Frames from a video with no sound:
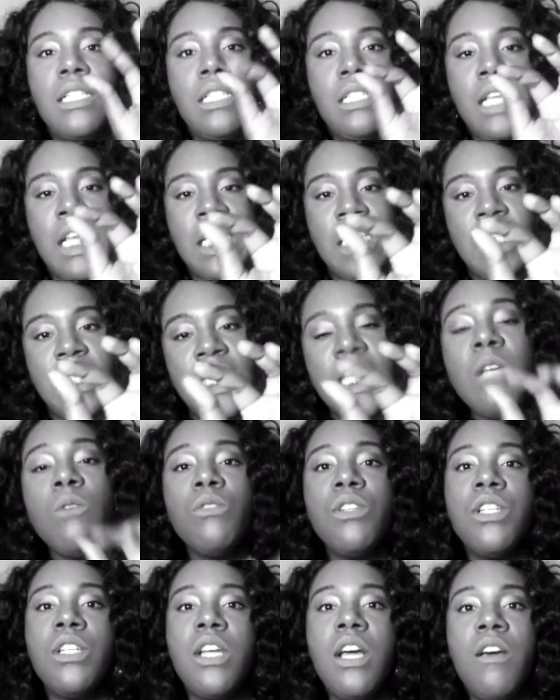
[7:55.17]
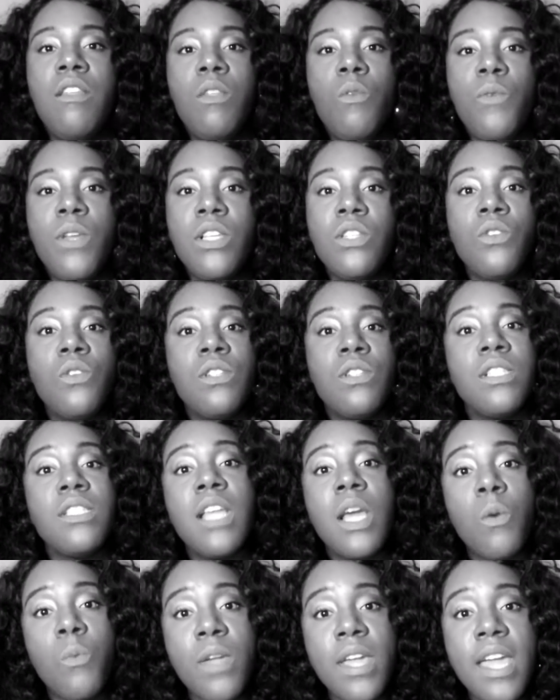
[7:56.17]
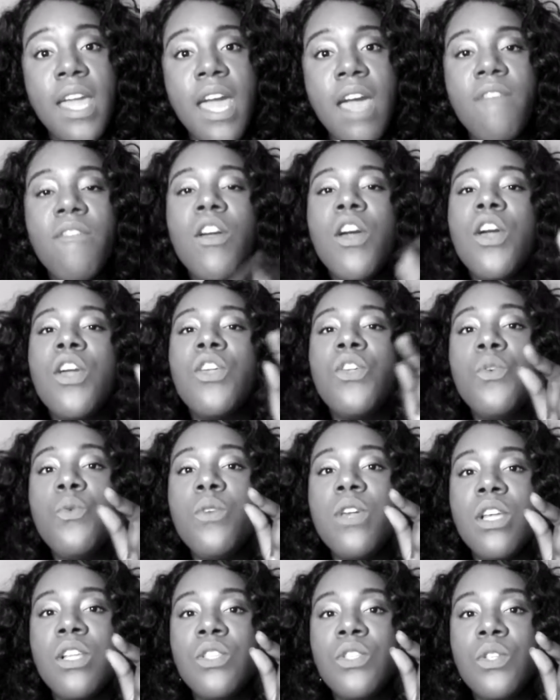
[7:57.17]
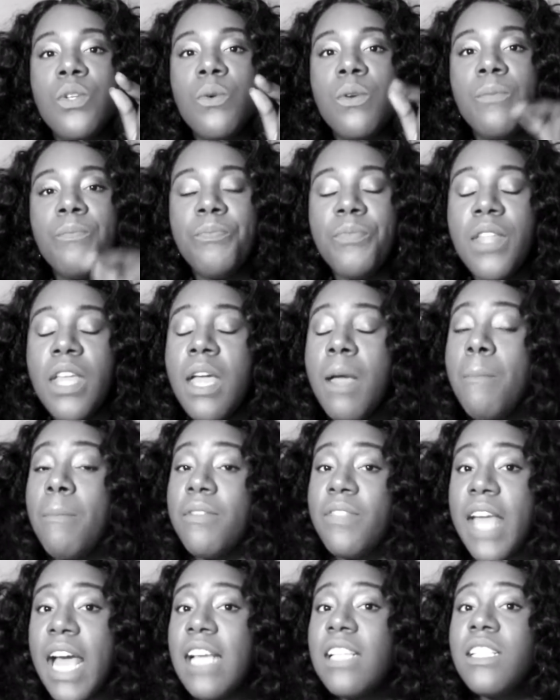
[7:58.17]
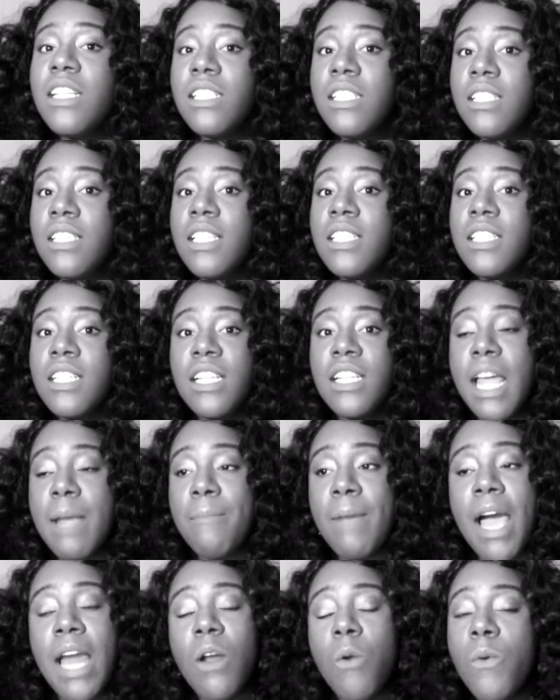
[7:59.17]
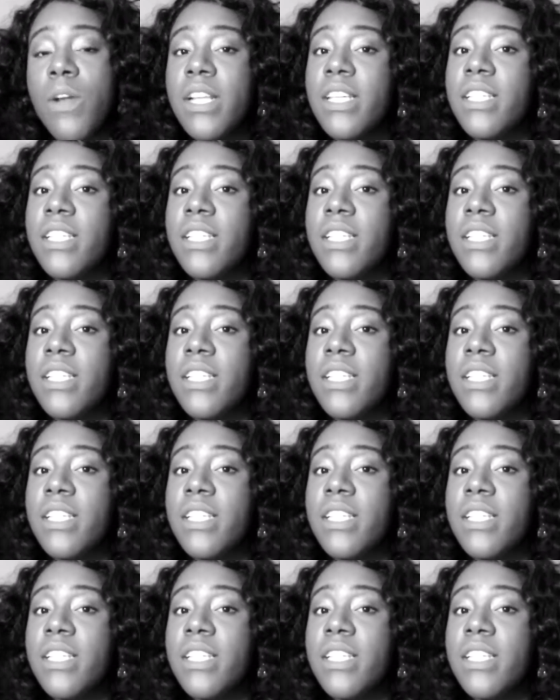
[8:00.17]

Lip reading: zilch of the resources that we have, you can do it. But that's just a disclaimer. I don't want to